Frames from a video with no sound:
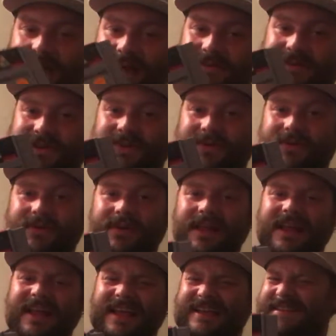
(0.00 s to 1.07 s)
that was cool.
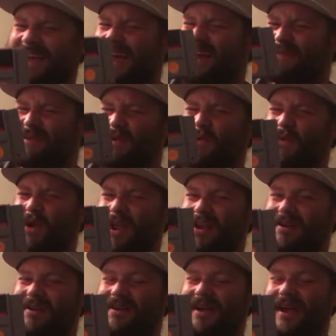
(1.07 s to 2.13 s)
It's kind of a
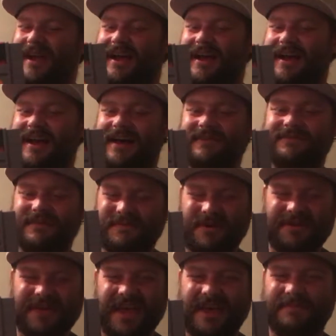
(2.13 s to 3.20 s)
weird
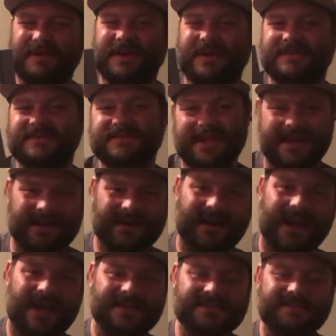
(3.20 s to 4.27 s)
football game because it's at an
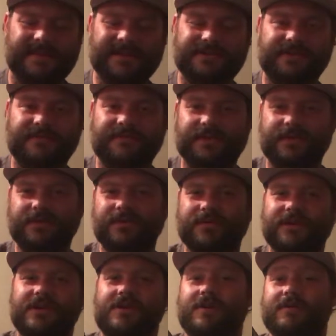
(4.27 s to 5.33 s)
isometric view
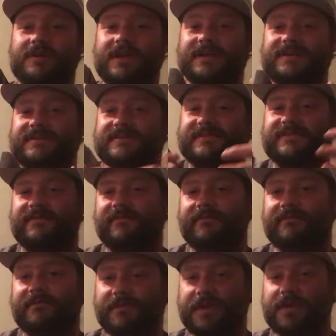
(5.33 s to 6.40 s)
and you don't get to
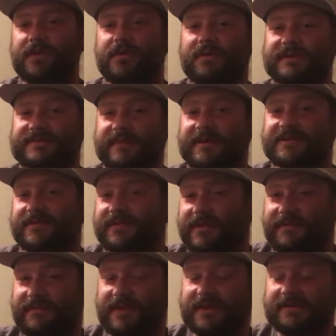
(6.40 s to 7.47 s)
view as much of the
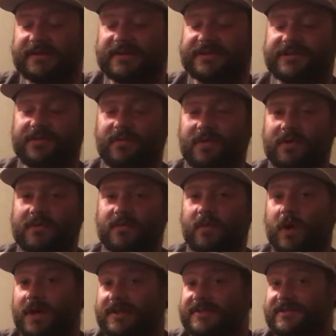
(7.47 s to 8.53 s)
field as you
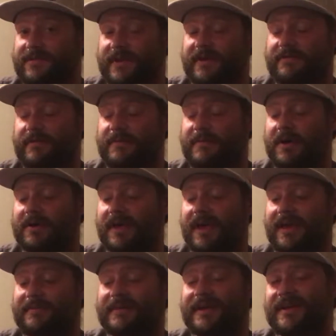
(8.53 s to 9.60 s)
want to in a football
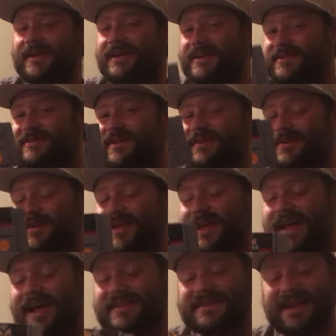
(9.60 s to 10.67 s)
game. So
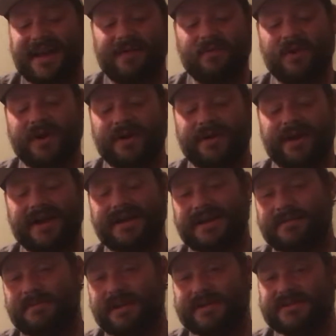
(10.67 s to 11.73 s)
that's kind of weird. I need
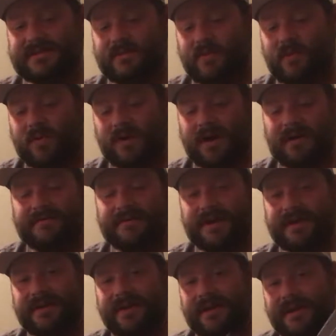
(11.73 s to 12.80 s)
to play some more of
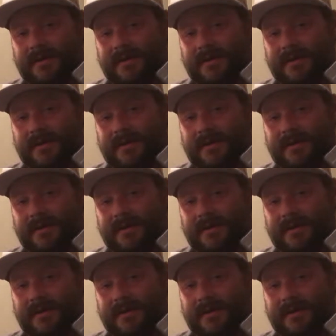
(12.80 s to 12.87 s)
it.